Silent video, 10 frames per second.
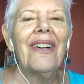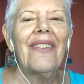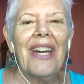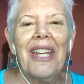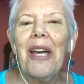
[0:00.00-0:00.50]

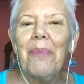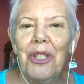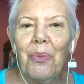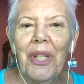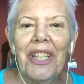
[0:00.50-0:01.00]
that
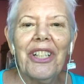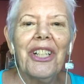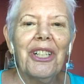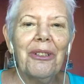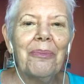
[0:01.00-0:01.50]
happened a week
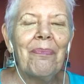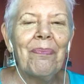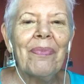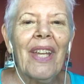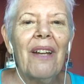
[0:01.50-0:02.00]
ago.
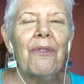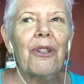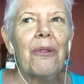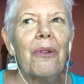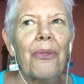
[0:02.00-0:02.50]

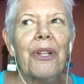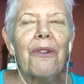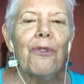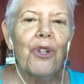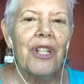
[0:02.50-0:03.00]
For 3 or
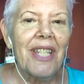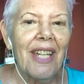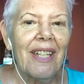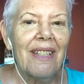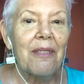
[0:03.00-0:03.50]
4
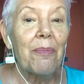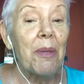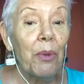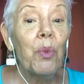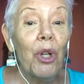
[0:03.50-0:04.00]
days,
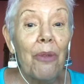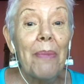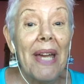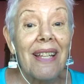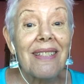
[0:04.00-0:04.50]
people wore
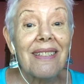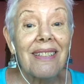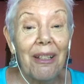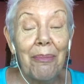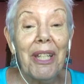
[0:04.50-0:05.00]

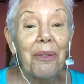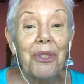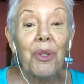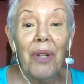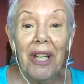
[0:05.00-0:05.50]
masks. I mean, it
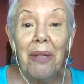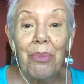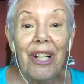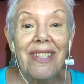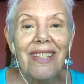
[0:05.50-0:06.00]
was quite
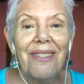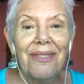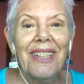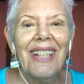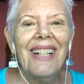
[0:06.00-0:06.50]
impressive.
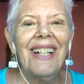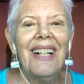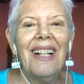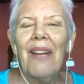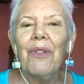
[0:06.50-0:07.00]

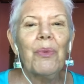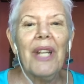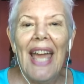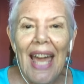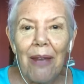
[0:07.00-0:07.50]

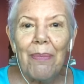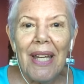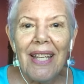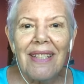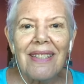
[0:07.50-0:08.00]
Everyone had
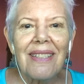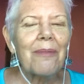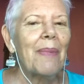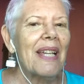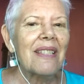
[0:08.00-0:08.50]
masks.
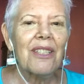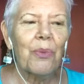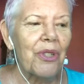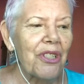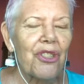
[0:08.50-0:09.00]
Masks
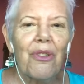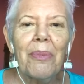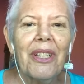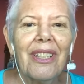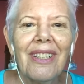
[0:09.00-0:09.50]
were
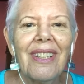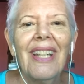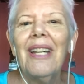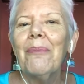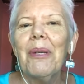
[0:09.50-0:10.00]
distributed.
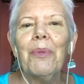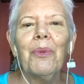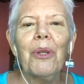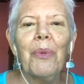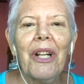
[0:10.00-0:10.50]
People
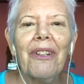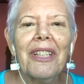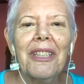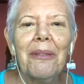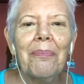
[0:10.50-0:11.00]
were
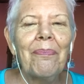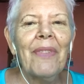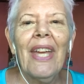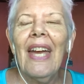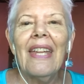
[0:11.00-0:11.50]
wearing them.
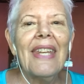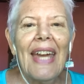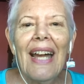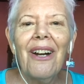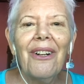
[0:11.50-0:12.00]
And
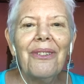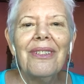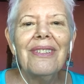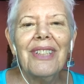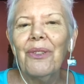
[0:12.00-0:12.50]
now,
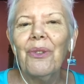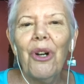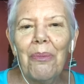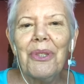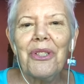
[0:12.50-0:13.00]

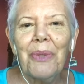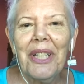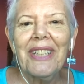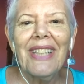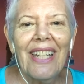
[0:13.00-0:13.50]
almost a
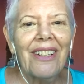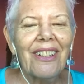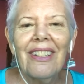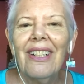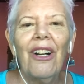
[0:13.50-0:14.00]
week
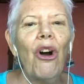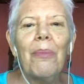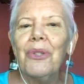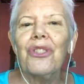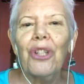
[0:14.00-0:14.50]
later,
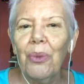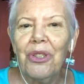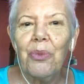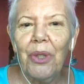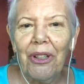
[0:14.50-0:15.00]
almost no
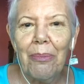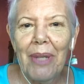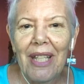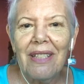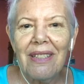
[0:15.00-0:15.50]
one's wearing
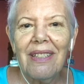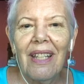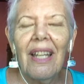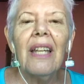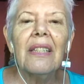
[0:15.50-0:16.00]
masks
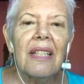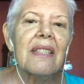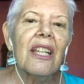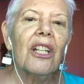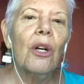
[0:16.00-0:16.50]
unless
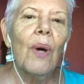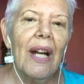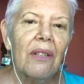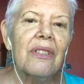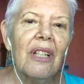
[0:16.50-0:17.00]
they go
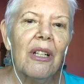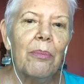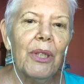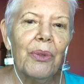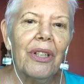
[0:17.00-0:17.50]
outside
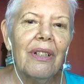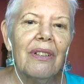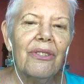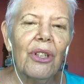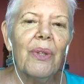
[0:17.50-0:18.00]
Bona.
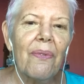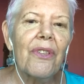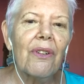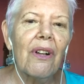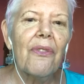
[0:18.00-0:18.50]
So if
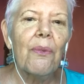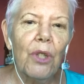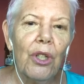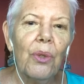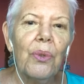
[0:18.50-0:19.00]
they're on the
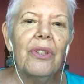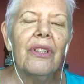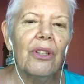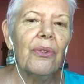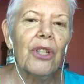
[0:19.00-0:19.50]
road,
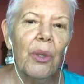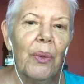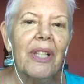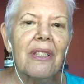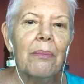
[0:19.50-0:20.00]

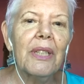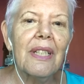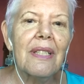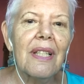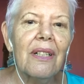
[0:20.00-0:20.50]
going
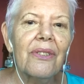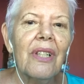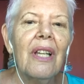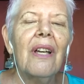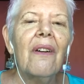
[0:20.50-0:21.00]
someplace else,
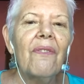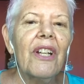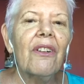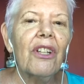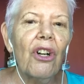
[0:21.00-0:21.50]

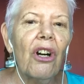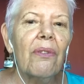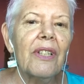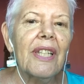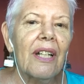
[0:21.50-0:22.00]
very
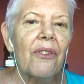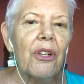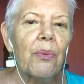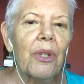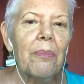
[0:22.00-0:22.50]
often now
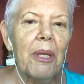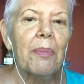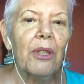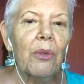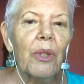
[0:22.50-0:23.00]

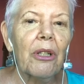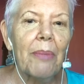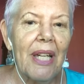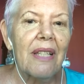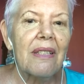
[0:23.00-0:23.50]
people are wearing
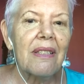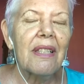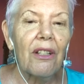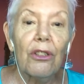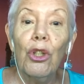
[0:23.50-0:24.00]
masks
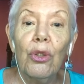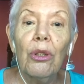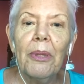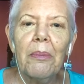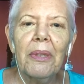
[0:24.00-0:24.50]
here. Local
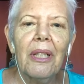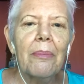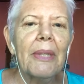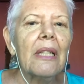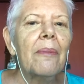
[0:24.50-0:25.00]
people, I
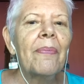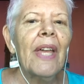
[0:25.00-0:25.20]
mean,